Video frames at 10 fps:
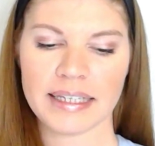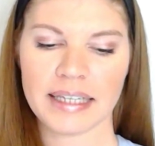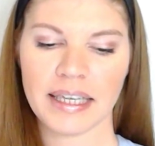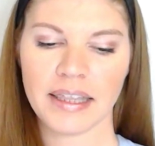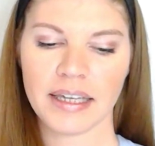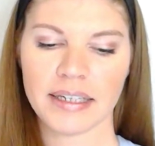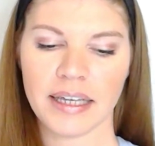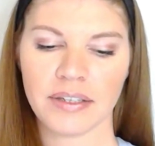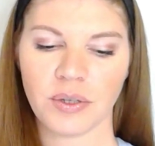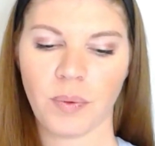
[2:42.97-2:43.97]
As he that
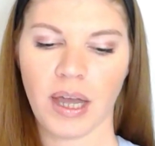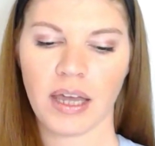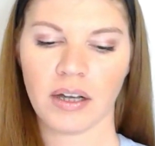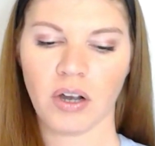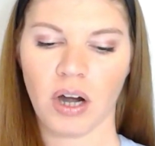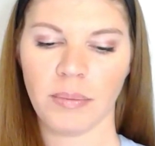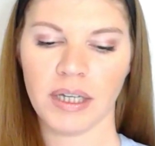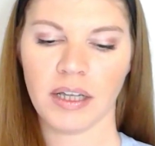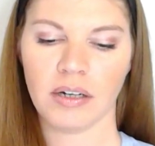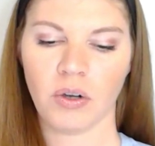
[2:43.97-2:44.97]
takes away a
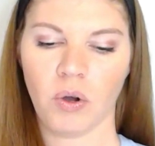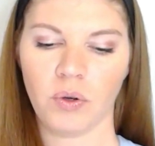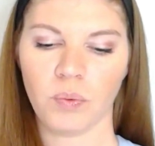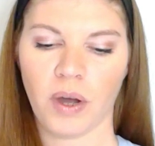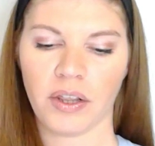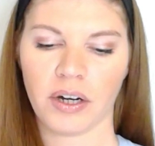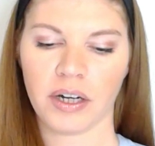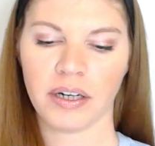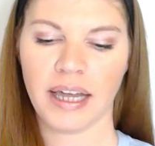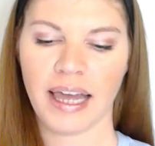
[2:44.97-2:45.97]
garment in cold
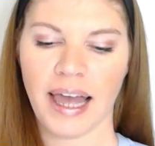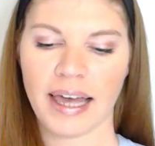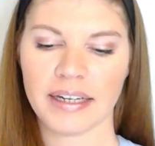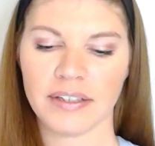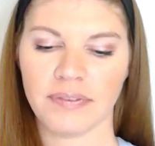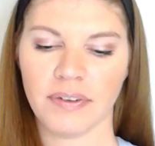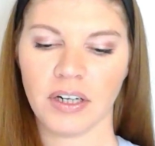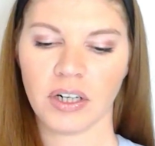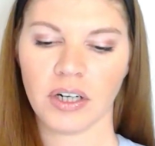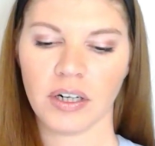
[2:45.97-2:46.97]
weather, and as
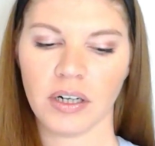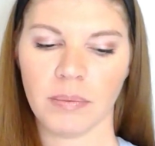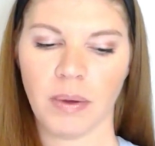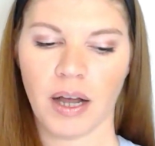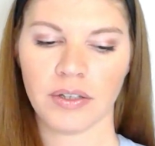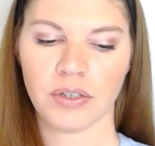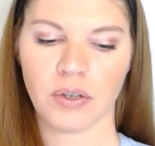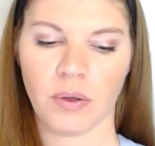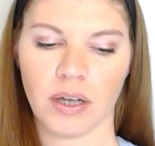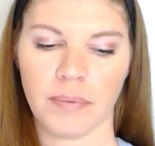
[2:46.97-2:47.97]
vinegar upon
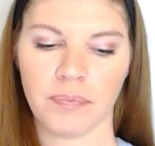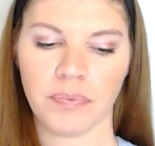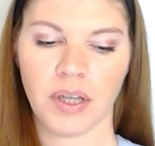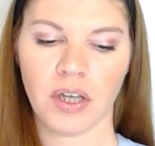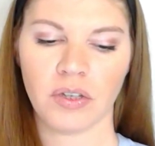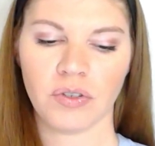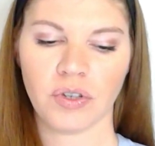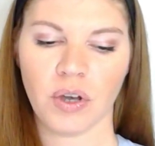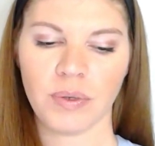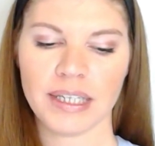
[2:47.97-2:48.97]
soda,
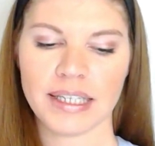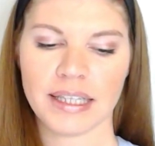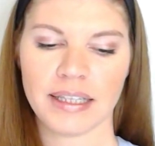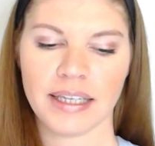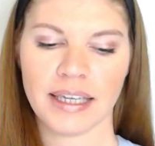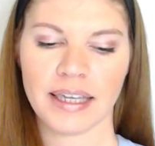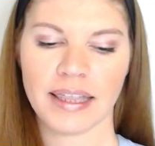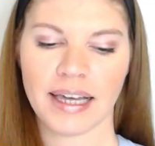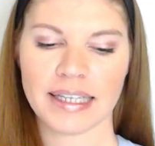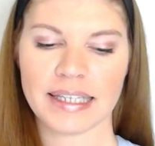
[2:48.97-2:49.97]
so is he
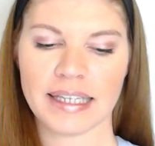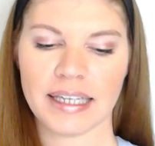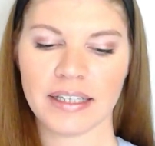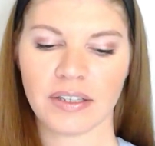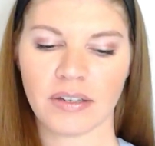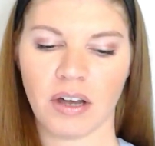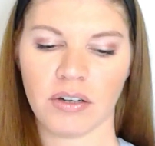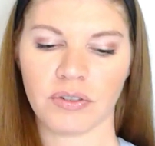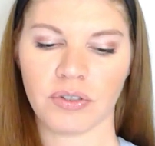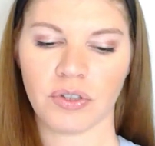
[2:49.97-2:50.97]
that sings
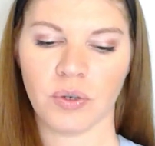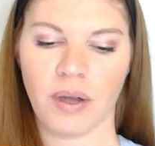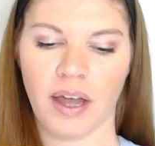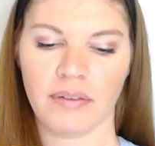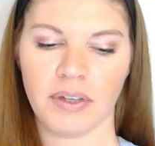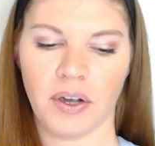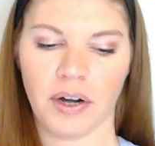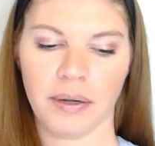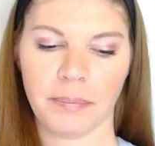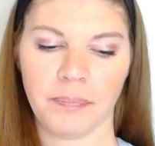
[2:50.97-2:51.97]
songs to a heavy
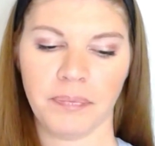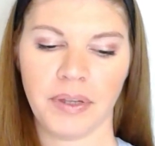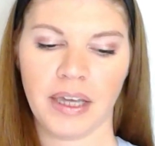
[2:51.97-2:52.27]
heart.